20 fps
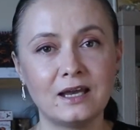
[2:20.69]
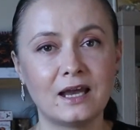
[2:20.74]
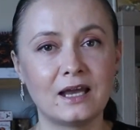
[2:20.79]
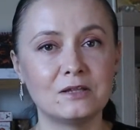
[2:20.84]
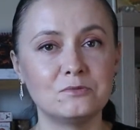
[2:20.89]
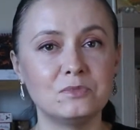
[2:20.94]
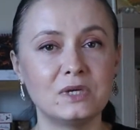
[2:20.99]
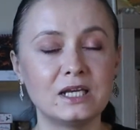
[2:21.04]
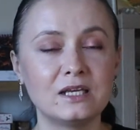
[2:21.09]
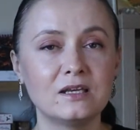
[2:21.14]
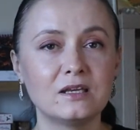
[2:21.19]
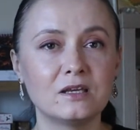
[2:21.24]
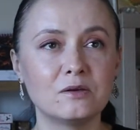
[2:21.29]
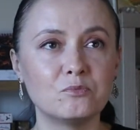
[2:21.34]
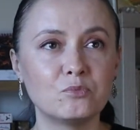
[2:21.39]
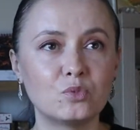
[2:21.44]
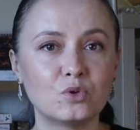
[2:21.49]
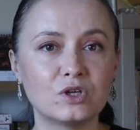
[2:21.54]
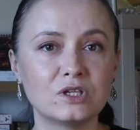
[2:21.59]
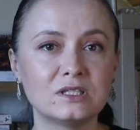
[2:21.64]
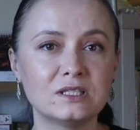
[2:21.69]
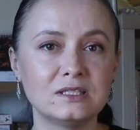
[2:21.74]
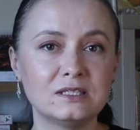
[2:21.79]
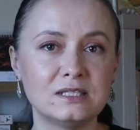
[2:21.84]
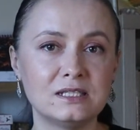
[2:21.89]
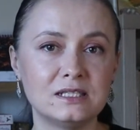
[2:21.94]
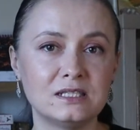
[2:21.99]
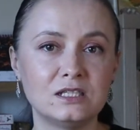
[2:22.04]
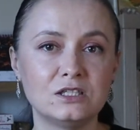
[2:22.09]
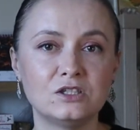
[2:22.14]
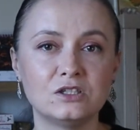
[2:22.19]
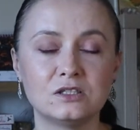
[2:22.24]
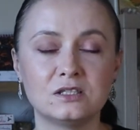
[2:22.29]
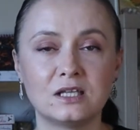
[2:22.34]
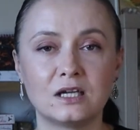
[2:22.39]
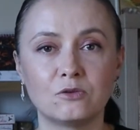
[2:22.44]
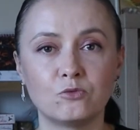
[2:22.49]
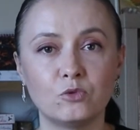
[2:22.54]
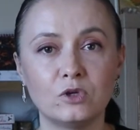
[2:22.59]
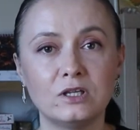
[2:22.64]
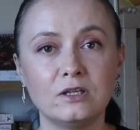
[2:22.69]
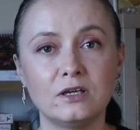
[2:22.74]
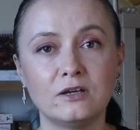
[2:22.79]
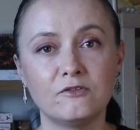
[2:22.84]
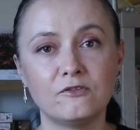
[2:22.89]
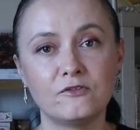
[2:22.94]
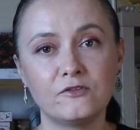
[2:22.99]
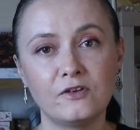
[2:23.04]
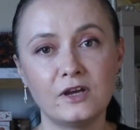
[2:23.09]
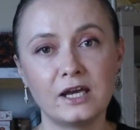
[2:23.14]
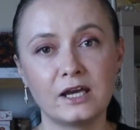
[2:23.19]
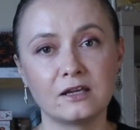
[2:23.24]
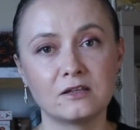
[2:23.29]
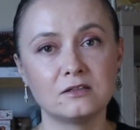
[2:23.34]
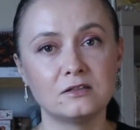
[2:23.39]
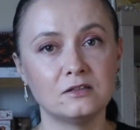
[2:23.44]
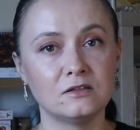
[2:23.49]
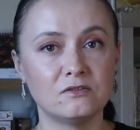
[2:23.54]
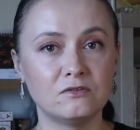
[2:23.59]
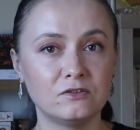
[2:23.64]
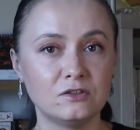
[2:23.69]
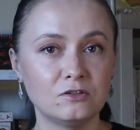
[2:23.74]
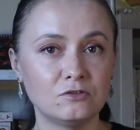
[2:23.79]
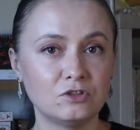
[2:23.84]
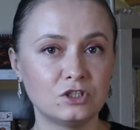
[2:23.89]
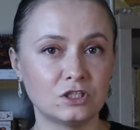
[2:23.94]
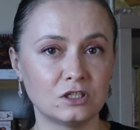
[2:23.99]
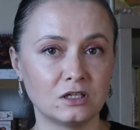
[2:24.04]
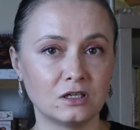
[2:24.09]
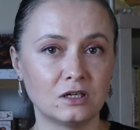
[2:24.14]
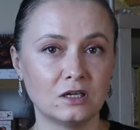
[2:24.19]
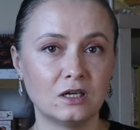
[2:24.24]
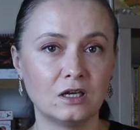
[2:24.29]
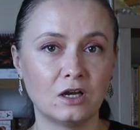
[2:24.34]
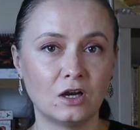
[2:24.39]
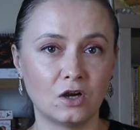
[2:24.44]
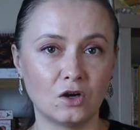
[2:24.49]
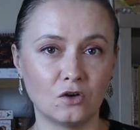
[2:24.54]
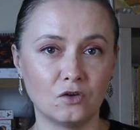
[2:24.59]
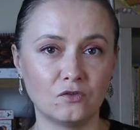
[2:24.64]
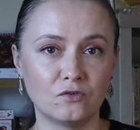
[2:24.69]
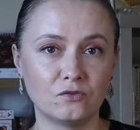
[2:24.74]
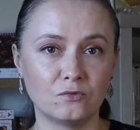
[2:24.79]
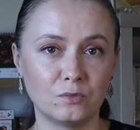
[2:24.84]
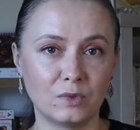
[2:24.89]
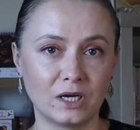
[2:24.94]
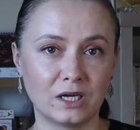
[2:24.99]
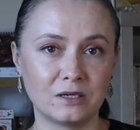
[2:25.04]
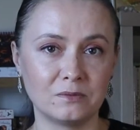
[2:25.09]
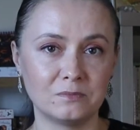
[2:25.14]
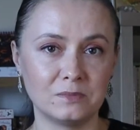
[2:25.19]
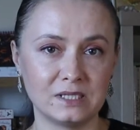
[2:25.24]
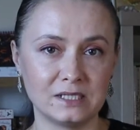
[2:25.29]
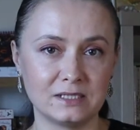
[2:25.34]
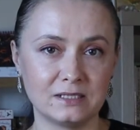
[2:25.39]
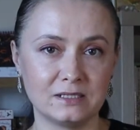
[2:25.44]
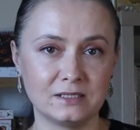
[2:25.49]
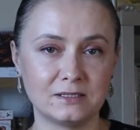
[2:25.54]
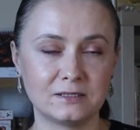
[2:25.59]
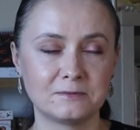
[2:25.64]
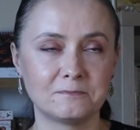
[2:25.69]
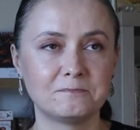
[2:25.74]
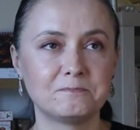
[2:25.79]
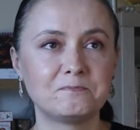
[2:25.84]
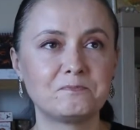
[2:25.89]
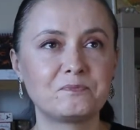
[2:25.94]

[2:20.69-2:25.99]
and making important decisions that will affect the future of my business.